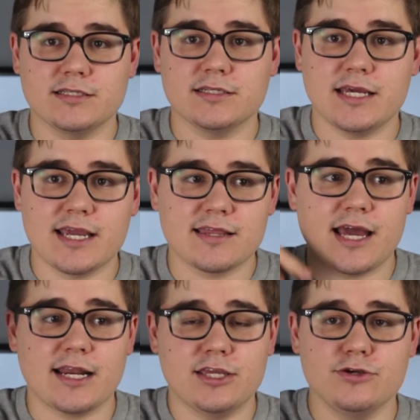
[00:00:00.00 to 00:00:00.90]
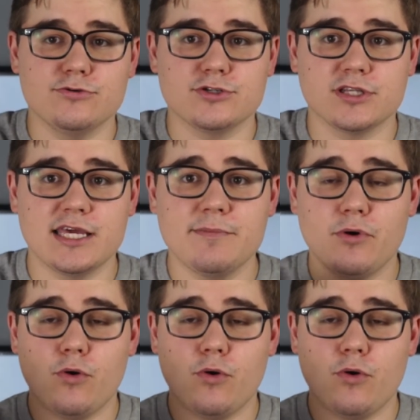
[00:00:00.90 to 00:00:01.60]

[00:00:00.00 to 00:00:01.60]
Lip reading: to take that huge leap,